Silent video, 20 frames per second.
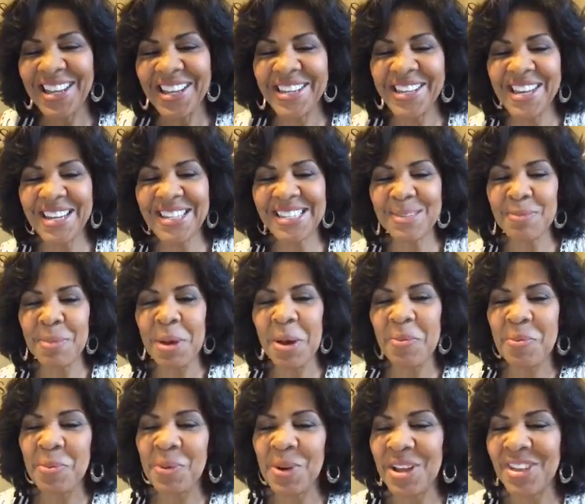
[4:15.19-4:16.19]
Yes, my
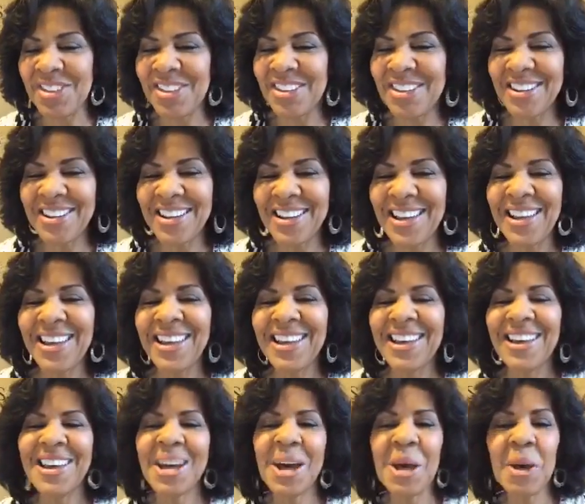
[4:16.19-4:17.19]
brother.
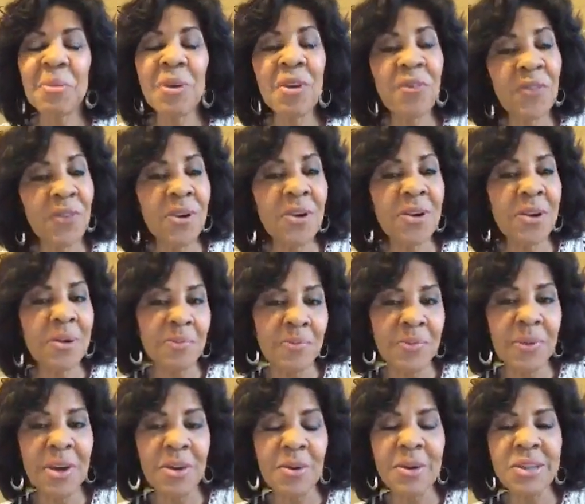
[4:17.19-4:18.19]
If you're
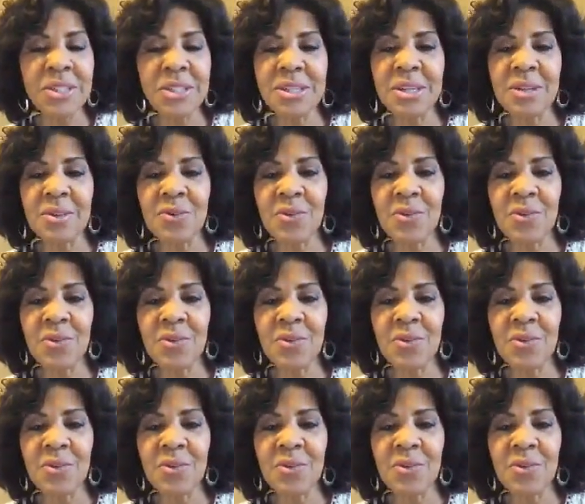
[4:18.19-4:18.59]
a Christian,